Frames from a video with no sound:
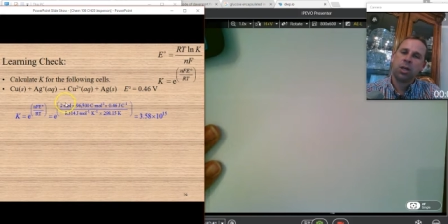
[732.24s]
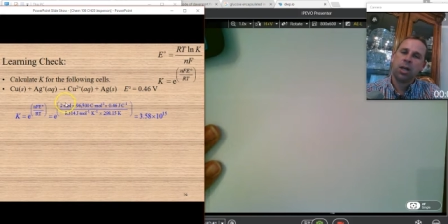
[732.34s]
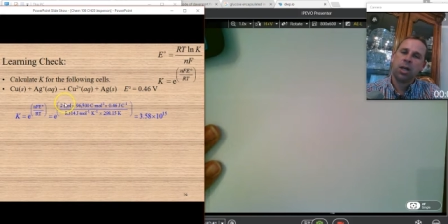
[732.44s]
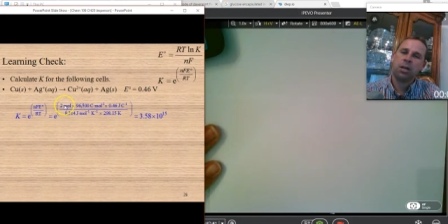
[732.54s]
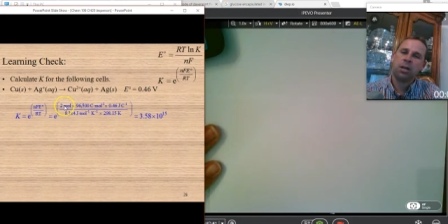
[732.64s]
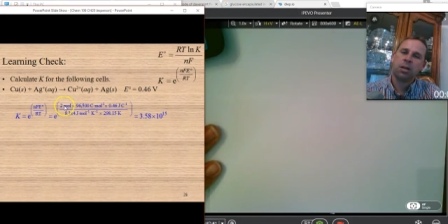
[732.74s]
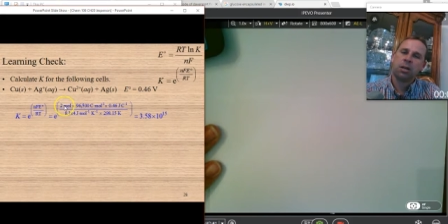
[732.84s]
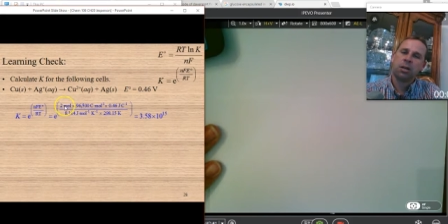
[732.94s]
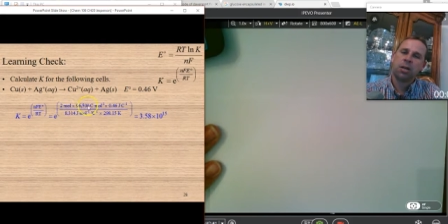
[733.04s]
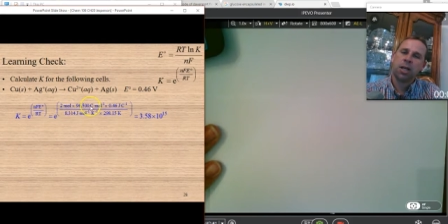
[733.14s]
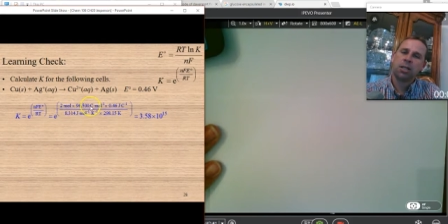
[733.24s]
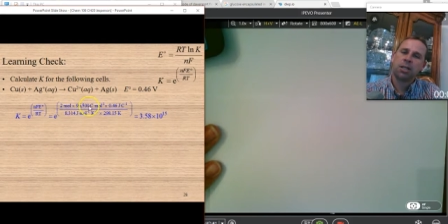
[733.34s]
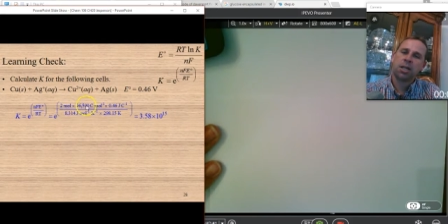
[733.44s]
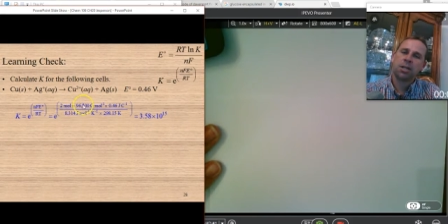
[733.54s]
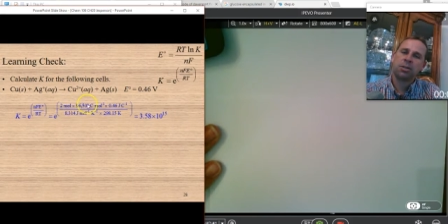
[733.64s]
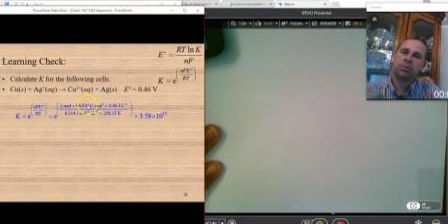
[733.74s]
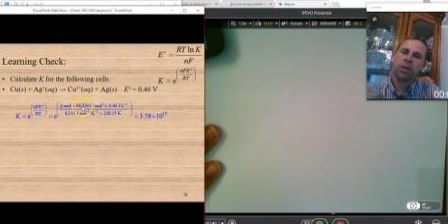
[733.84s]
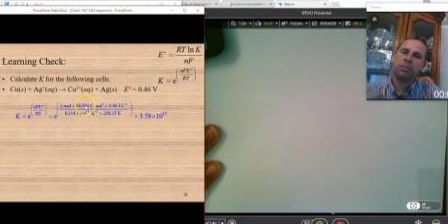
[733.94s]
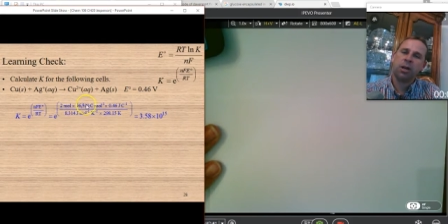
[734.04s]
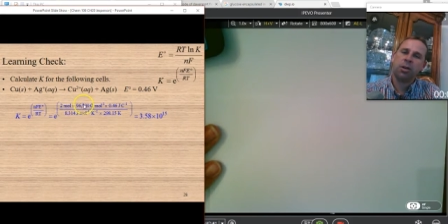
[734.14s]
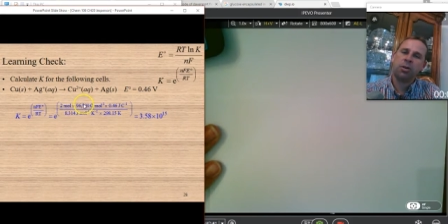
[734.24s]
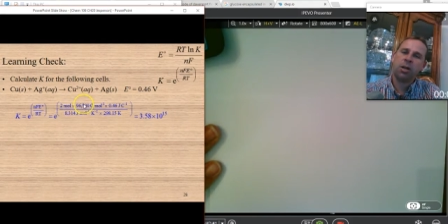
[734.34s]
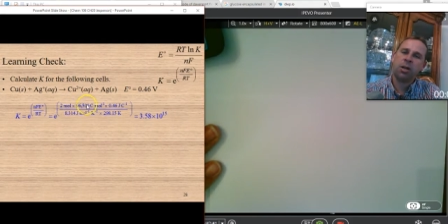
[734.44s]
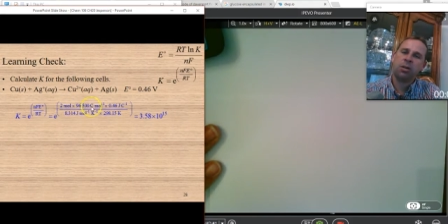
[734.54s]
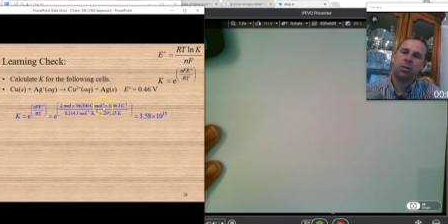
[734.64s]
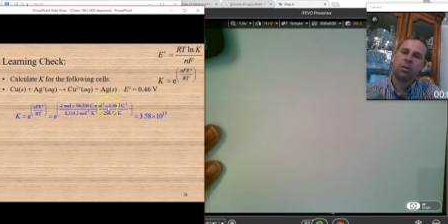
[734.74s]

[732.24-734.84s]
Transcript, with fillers: okay, 96,500.